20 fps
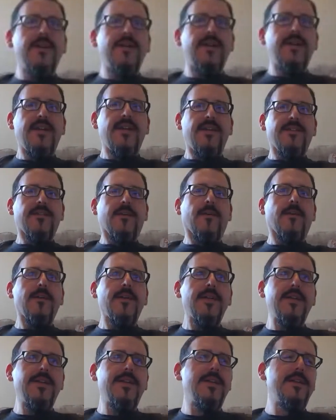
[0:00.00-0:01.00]
it's hard
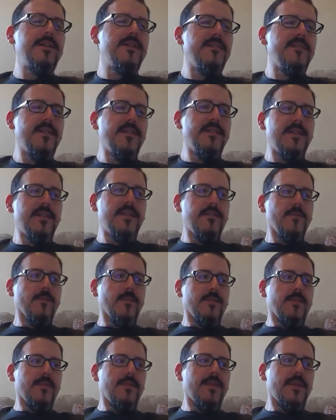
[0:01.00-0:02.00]
again to say that it's
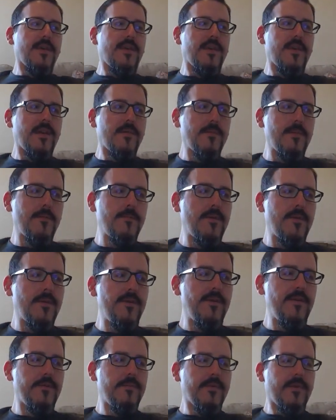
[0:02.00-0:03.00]
one thing. You know, my
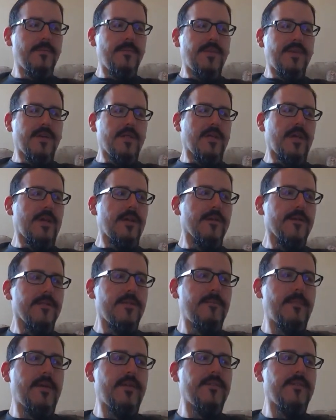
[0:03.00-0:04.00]
mother had written me a letter
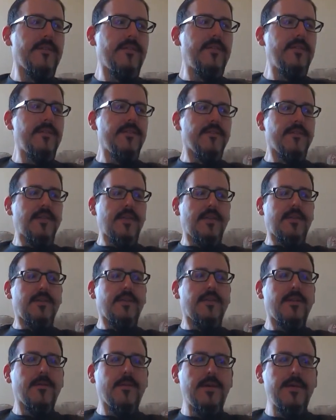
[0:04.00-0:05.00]
that basically said,
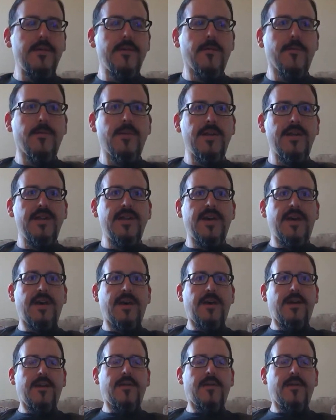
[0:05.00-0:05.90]
you know, I don't want to die.